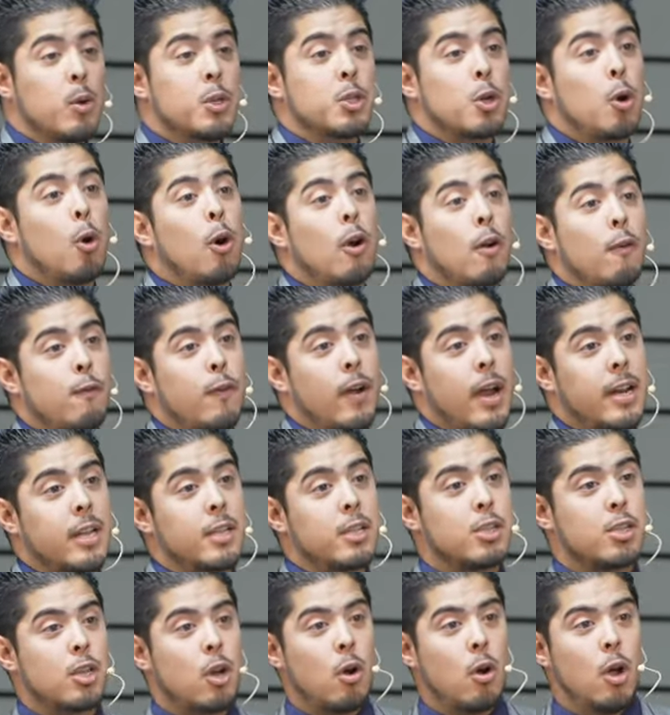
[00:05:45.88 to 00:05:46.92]
horrified, and
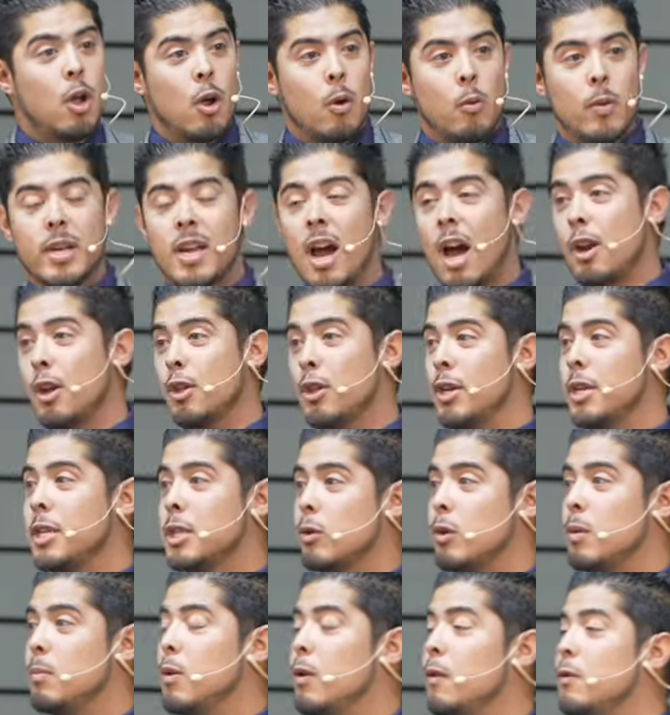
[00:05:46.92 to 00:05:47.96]
so we got our things, we
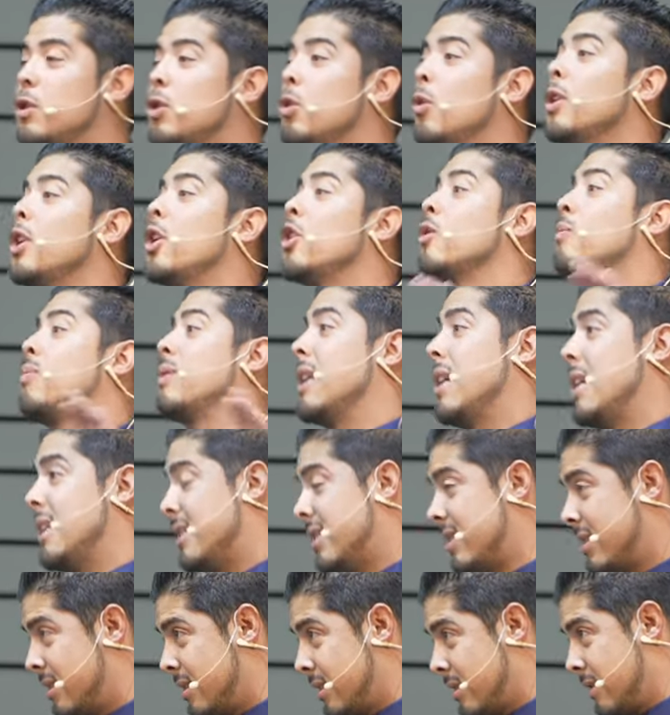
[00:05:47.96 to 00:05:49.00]
moved to another
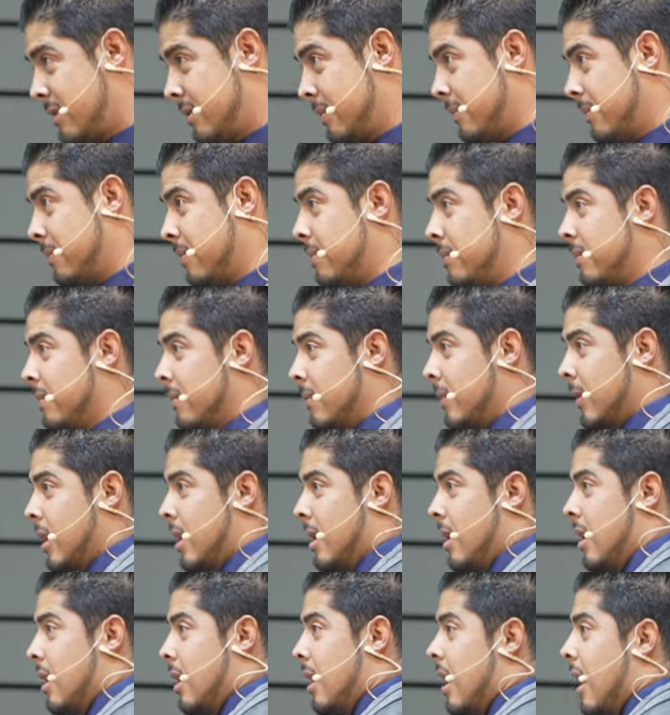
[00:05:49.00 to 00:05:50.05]
place.
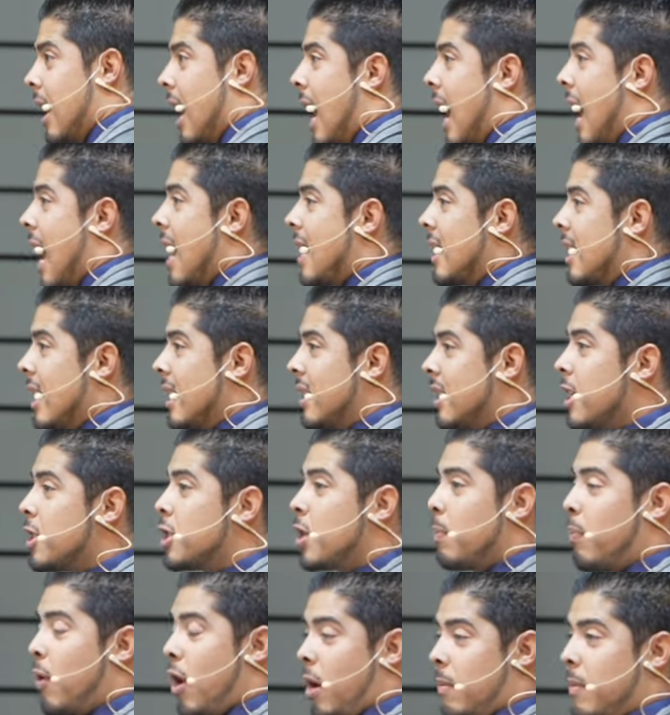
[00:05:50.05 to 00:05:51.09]
And in this
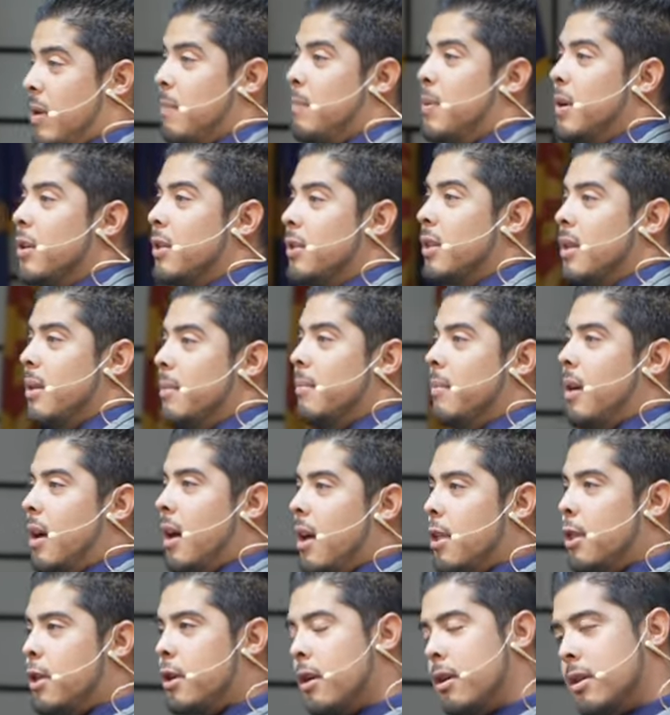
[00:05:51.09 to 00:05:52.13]
apartment building, uh,
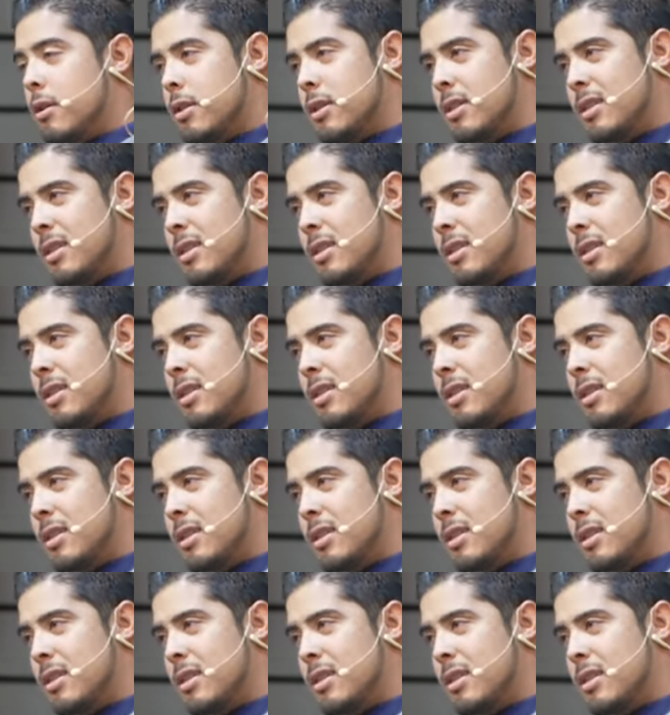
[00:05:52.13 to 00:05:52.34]
there's